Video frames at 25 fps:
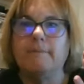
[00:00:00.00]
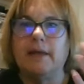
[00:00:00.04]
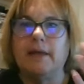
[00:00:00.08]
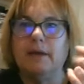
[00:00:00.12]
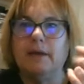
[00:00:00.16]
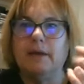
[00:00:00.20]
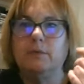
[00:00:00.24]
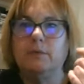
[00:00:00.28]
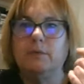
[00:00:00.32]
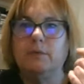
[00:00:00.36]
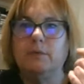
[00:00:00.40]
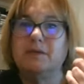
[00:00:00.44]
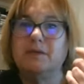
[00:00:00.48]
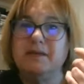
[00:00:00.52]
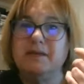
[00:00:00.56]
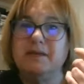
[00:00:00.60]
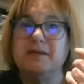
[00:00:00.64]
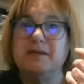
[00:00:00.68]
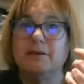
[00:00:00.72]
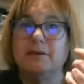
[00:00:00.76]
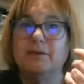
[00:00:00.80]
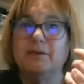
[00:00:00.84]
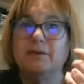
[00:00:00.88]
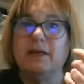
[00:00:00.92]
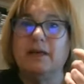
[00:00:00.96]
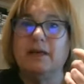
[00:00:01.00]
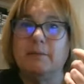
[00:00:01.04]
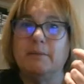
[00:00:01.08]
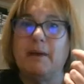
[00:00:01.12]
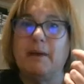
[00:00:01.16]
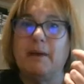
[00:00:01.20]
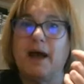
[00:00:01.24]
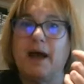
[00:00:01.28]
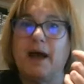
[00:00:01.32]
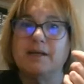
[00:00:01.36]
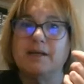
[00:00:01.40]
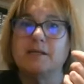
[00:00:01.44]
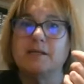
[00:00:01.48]
It was nearly
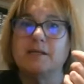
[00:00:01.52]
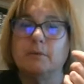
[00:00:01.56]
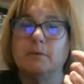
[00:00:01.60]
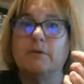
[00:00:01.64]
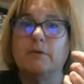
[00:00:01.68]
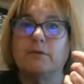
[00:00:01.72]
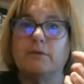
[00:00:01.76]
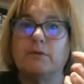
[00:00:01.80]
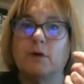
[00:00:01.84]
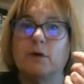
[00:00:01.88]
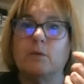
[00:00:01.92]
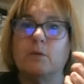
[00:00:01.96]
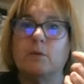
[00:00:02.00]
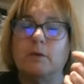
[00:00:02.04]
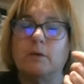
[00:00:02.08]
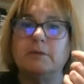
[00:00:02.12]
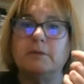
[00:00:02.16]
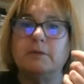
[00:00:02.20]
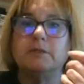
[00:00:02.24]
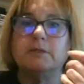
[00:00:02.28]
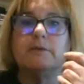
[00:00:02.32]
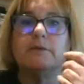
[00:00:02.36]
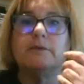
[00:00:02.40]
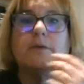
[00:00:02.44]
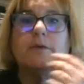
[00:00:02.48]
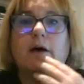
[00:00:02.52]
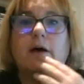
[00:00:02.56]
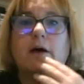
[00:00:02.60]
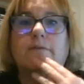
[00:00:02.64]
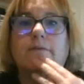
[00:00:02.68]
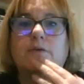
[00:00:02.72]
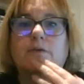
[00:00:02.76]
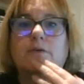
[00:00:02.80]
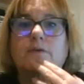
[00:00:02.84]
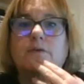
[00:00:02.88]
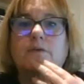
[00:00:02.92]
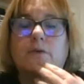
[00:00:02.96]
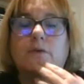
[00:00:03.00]
impossible for a woman to file
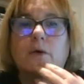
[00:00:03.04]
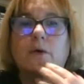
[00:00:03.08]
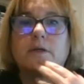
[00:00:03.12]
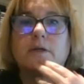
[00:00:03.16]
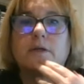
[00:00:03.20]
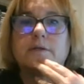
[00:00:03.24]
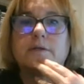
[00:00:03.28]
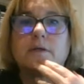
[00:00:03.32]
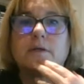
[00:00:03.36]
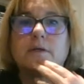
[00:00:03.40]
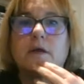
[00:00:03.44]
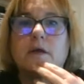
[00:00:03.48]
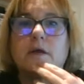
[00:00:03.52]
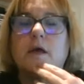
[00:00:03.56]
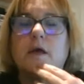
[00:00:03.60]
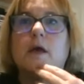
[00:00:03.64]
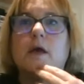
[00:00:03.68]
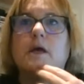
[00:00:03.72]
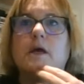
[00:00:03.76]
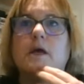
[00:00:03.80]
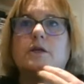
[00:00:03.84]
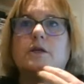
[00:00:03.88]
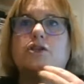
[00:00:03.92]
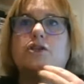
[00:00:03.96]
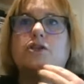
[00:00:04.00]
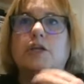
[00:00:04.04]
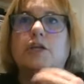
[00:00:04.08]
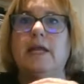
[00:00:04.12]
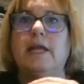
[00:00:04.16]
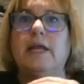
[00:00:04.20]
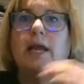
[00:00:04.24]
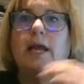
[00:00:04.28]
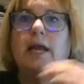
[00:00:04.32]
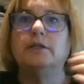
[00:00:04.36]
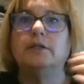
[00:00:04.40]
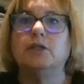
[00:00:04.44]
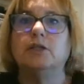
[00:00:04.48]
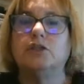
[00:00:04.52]
for divorce.
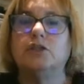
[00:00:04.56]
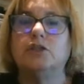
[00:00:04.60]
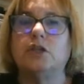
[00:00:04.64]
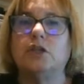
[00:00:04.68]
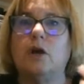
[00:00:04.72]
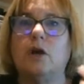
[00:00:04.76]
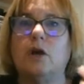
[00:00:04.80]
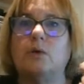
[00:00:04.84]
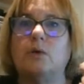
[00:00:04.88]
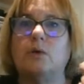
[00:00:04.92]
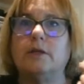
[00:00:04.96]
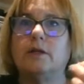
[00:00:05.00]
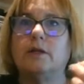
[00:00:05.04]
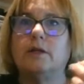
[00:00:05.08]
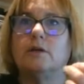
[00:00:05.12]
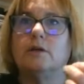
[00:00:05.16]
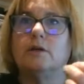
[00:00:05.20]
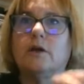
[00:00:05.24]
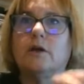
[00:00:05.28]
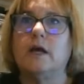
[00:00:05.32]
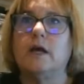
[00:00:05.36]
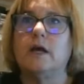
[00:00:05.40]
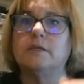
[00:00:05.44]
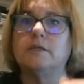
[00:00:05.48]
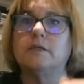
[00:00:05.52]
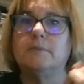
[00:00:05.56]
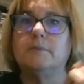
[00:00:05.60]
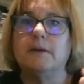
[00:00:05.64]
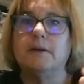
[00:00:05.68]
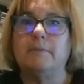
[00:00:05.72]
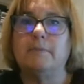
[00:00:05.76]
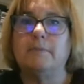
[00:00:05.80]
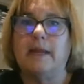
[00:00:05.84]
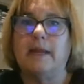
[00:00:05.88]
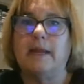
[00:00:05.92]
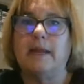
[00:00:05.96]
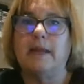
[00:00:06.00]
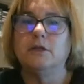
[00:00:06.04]
She had to show that her husband
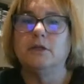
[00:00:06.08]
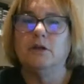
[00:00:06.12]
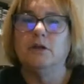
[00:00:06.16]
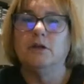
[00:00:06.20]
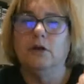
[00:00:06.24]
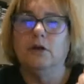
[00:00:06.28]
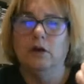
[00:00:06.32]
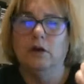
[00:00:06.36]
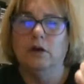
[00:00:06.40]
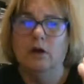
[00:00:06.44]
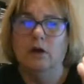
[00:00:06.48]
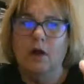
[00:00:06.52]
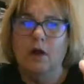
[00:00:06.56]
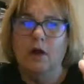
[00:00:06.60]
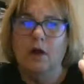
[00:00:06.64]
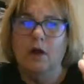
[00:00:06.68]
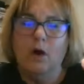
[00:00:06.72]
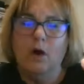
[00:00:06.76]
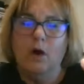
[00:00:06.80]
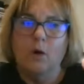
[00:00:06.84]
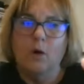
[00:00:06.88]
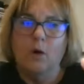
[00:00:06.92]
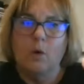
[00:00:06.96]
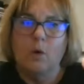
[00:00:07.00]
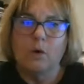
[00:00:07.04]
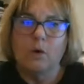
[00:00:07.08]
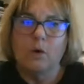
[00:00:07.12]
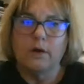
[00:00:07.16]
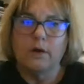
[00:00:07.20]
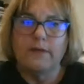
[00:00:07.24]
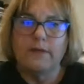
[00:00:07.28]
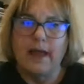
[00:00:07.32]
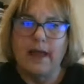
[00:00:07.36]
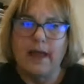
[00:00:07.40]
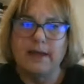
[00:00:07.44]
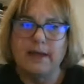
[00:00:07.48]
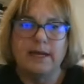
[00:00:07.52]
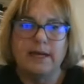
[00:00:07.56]
abandoned her or
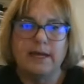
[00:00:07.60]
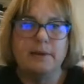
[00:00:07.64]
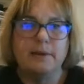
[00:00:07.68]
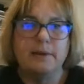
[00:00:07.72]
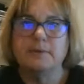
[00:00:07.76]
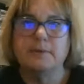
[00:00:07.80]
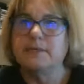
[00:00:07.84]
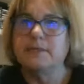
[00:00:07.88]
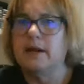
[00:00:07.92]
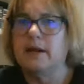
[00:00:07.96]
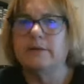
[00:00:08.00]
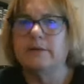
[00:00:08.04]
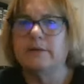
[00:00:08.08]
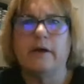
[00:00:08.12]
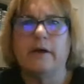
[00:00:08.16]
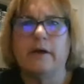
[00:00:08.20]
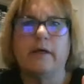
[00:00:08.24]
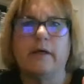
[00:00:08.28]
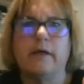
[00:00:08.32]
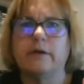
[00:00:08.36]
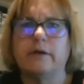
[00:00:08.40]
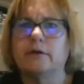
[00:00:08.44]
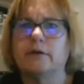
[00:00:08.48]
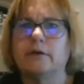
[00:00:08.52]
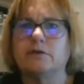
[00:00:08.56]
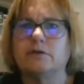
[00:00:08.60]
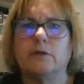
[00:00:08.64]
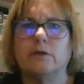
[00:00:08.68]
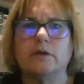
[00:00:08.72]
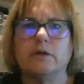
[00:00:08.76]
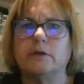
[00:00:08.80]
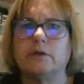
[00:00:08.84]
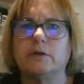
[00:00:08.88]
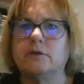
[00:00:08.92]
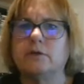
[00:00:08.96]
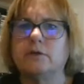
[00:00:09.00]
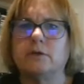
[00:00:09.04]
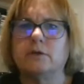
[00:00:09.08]
that he was an alcoholic or drug
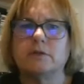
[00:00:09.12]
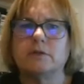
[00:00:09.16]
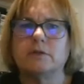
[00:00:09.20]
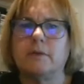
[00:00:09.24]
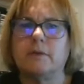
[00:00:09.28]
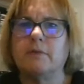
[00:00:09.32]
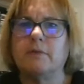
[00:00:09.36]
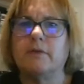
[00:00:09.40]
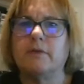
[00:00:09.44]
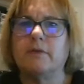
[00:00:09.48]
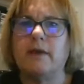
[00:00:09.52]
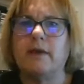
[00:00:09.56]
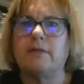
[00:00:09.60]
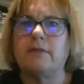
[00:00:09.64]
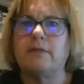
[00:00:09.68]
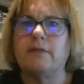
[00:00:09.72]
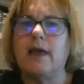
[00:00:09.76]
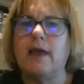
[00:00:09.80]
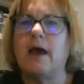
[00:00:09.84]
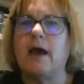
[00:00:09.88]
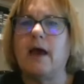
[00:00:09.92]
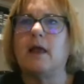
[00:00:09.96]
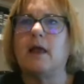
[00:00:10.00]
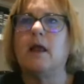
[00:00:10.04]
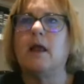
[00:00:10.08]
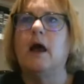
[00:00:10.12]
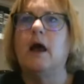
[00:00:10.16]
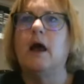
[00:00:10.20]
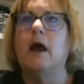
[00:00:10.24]
user or something like that.